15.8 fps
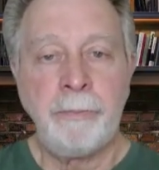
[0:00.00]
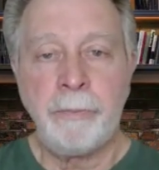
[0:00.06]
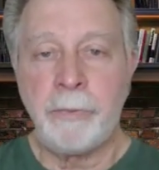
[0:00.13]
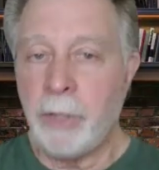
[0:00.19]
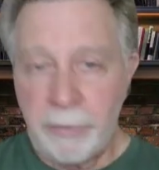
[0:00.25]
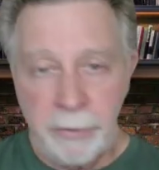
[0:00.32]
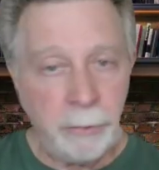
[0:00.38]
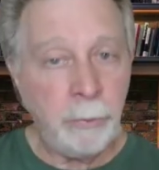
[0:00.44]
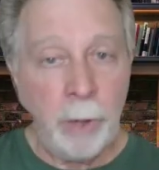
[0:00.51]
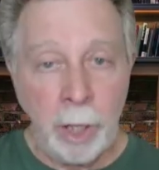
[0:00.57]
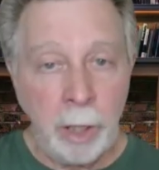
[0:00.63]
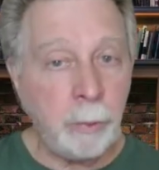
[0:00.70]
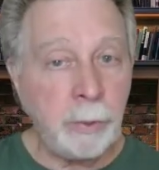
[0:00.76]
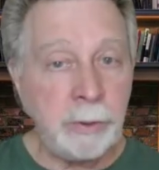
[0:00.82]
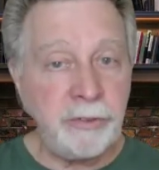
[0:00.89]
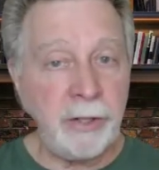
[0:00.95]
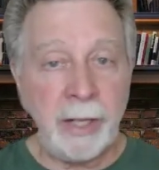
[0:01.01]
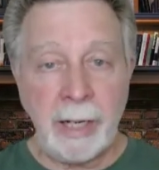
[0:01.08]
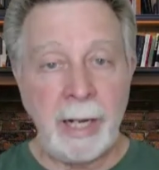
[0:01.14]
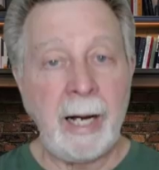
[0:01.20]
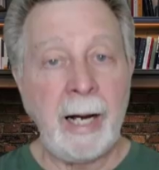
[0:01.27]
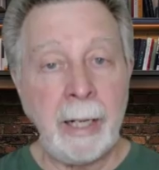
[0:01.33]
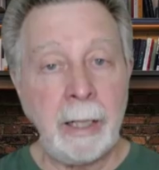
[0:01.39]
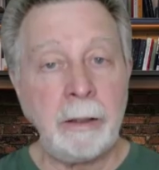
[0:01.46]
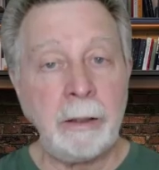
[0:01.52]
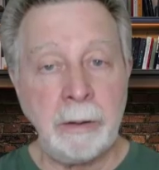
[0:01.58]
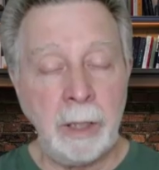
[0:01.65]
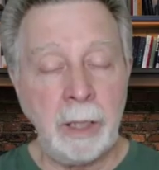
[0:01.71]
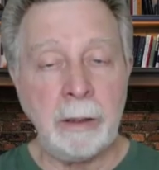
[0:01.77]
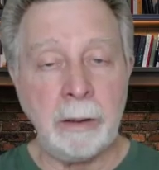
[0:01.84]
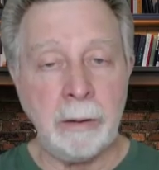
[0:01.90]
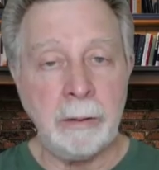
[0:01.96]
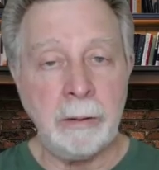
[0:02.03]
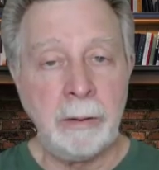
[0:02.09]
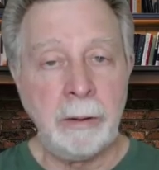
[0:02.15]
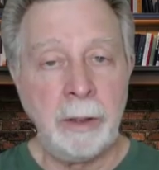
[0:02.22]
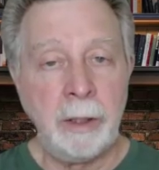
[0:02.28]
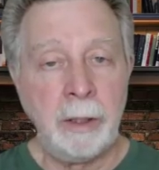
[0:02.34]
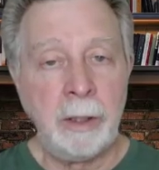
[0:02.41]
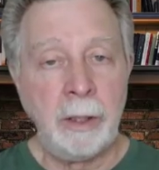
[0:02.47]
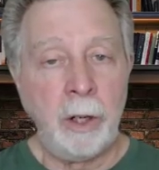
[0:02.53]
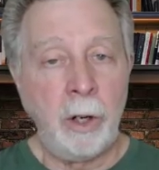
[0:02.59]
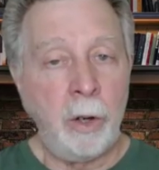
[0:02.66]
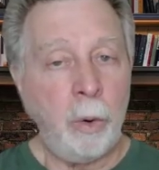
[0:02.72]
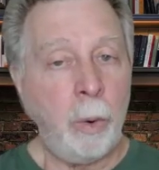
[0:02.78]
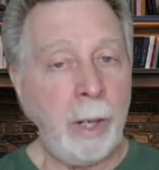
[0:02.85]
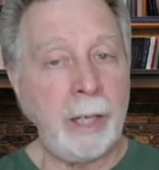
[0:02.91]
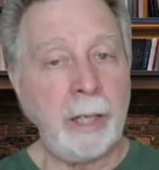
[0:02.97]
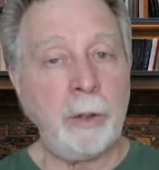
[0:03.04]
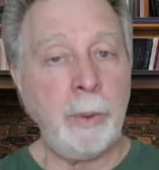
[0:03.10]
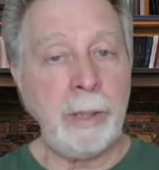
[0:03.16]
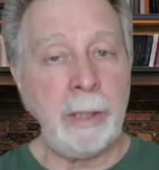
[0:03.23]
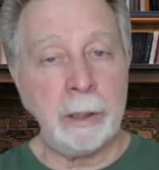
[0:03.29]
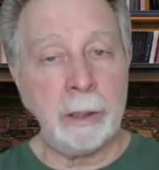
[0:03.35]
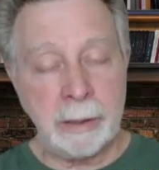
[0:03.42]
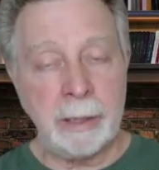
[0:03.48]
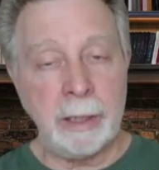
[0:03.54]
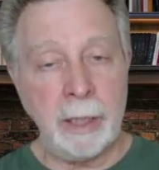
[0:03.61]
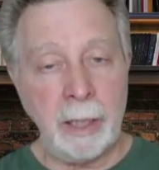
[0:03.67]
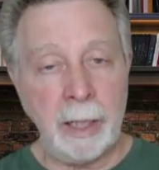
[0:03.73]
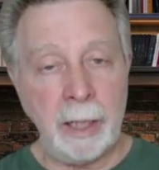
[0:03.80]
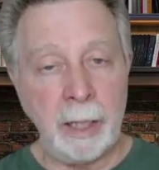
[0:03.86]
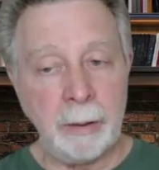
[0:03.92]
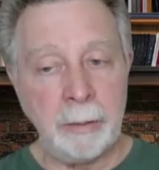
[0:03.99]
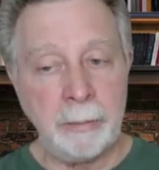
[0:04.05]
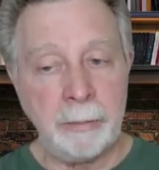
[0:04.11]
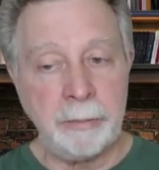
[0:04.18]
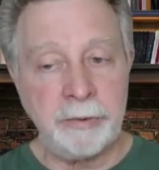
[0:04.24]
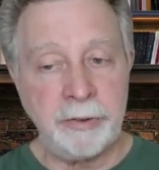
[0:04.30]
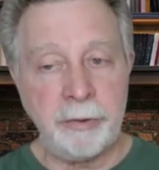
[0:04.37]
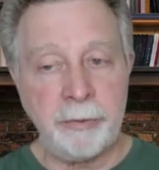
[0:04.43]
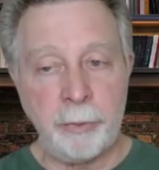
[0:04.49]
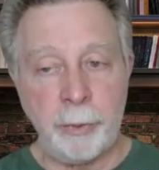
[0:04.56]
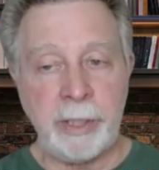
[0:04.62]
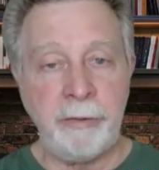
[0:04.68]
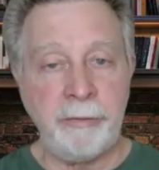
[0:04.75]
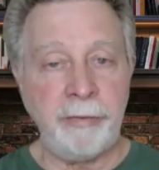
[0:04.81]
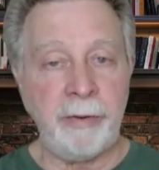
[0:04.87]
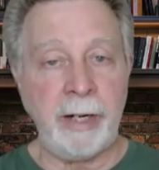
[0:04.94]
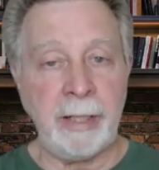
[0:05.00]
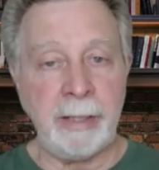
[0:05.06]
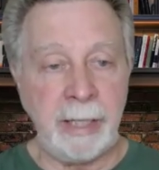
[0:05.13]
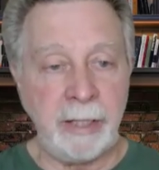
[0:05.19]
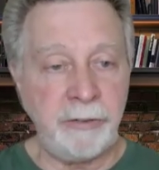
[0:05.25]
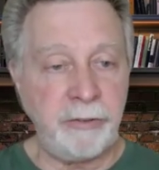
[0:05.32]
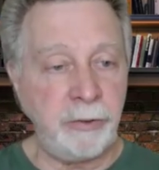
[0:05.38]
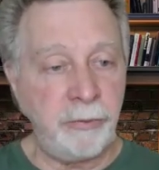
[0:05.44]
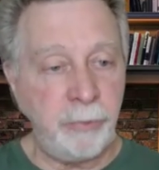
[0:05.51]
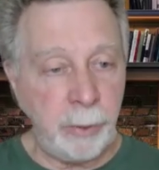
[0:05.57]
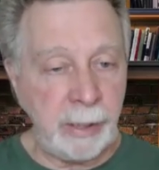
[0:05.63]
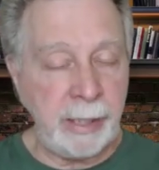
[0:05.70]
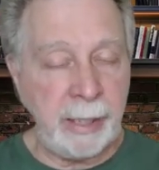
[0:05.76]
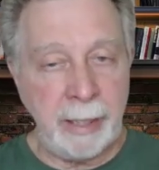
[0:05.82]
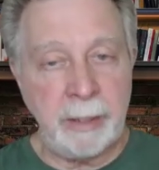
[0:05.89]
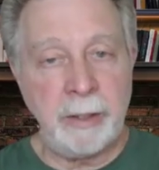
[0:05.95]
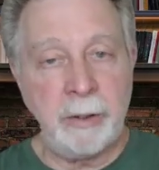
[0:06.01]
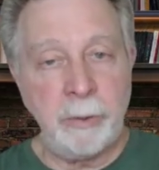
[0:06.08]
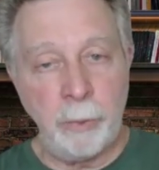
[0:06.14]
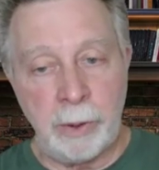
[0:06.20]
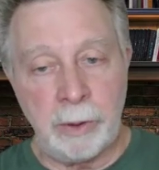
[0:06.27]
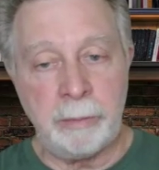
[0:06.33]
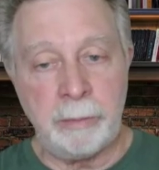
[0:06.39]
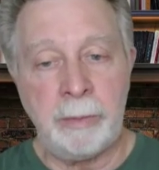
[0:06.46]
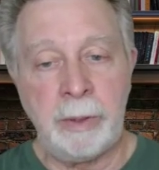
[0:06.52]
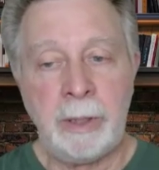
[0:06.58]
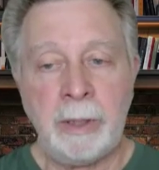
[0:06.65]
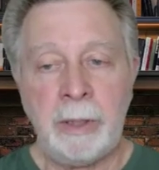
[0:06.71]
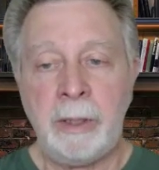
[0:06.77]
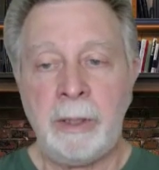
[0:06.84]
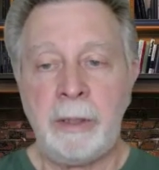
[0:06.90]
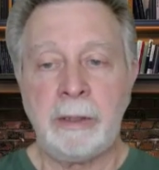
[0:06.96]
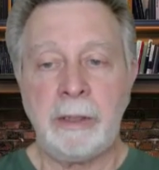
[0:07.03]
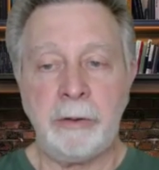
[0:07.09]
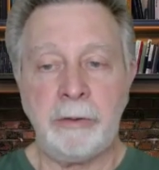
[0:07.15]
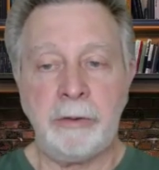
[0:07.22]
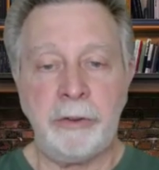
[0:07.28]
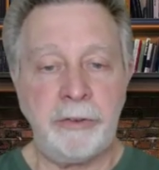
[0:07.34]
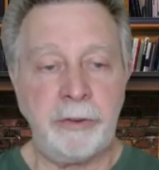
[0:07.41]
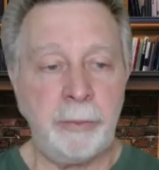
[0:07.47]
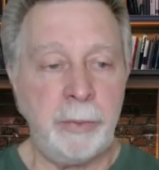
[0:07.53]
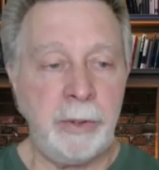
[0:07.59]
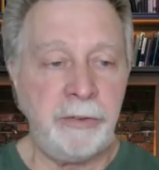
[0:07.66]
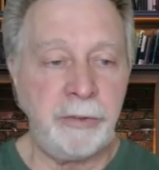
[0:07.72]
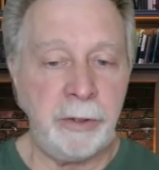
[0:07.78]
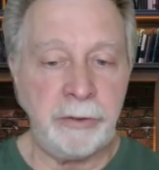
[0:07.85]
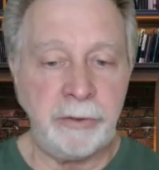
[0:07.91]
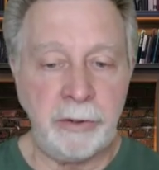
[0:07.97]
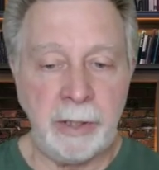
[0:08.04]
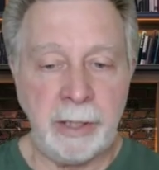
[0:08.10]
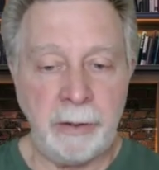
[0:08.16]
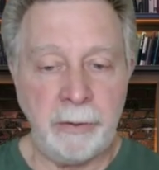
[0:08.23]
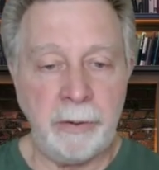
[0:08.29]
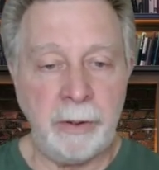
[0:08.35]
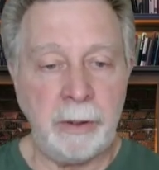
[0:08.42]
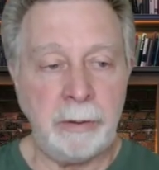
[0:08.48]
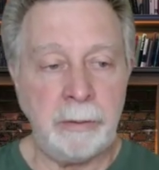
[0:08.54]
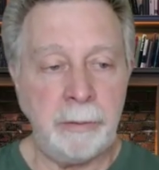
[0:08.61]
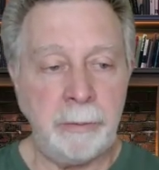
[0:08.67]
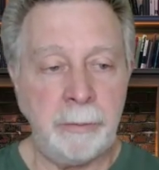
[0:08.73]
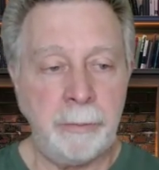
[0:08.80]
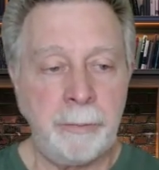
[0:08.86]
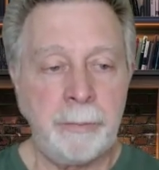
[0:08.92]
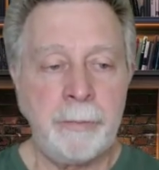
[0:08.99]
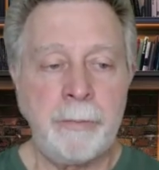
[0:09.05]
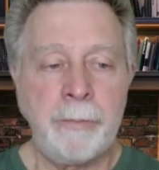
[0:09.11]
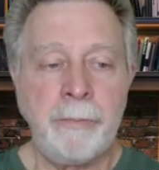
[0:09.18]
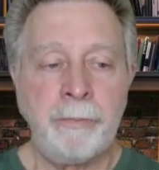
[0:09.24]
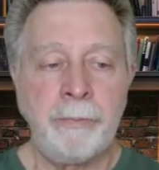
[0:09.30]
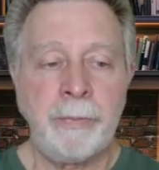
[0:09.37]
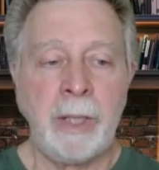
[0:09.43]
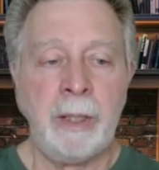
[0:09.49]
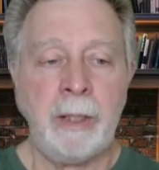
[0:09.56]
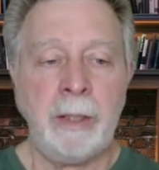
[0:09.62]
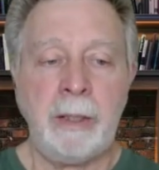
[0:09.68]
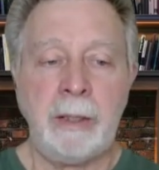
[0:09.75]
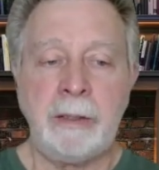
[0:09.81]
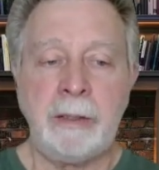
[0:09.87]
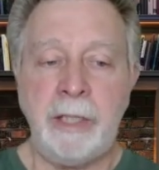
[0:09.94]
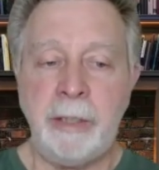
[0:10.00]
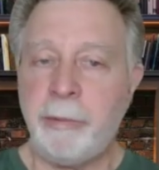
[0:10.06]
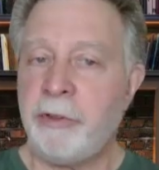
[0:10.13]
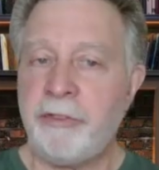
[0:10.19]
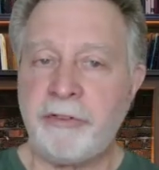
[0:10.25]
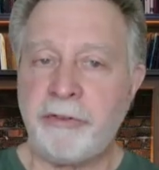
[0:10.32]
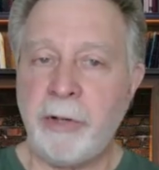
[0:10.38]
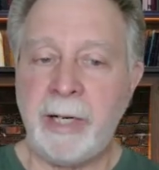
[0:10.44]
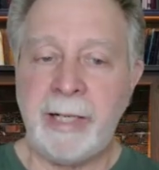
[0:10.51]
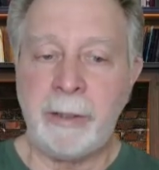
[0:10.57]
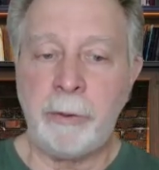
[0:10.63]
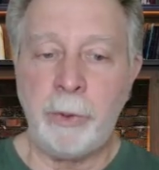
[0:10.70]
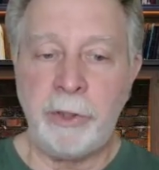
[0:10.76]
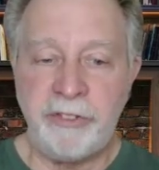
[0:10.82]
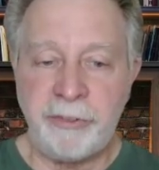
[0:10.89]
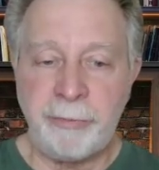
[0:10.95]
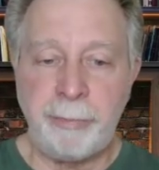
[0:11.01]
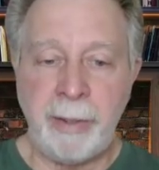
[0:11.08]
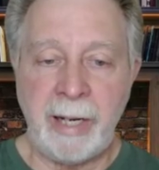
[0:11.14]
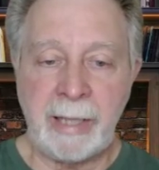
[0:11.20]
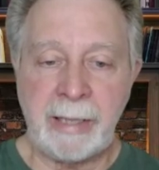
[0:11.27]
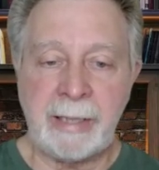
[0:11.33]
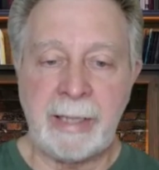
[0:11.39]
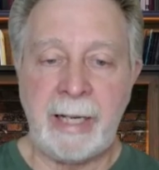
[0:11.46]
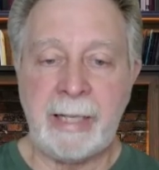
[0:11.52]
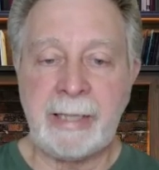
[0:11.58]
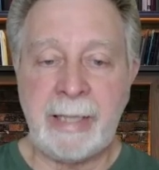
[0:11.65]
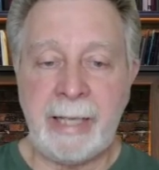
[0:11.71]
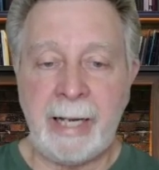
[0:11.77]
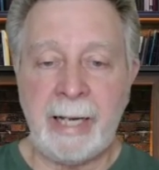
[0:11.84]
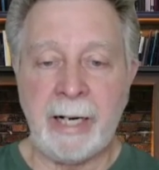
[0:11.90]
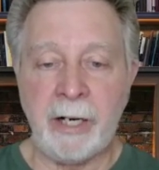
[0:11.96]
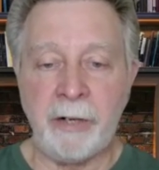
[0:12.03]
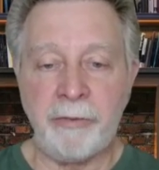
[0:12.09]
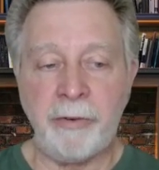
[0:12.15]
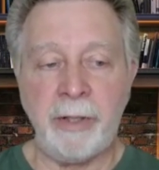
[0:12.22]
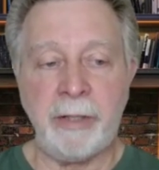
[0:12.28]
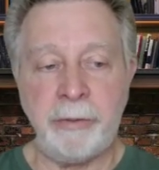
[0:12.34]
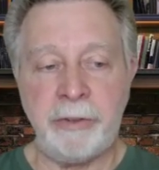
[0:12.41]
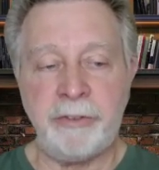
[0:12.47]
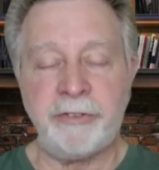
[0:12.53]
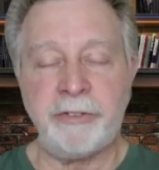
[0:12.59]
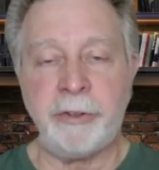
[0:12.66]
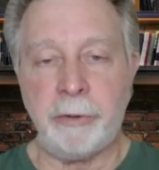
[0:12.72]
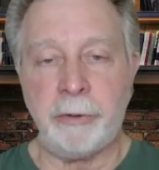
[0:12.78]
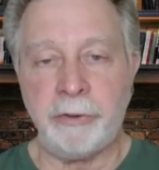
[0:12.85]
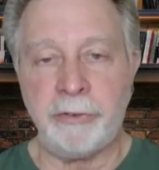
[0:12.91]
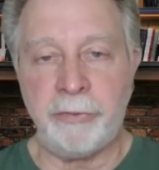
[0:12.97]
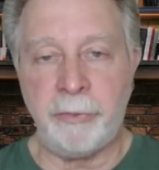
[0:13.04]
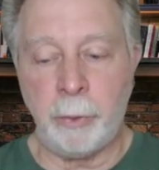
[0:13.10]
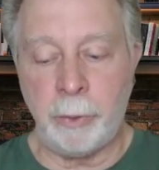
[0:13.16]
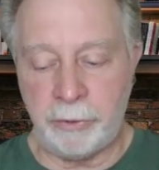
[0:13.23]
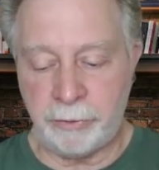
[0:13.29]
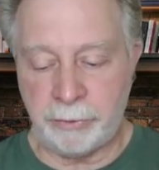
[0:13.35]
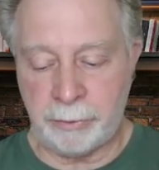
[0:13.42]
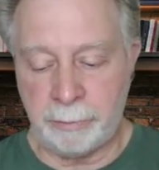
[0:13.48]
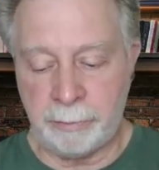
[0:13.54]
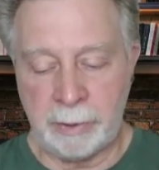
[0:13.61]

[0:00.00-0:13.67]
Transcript: Nothing wrong with saying, I don't know. Why don't we look it up? See if we can find the answer. If we can't, then we'll go do some research later on. Demonstrating respect and care for every student's voice.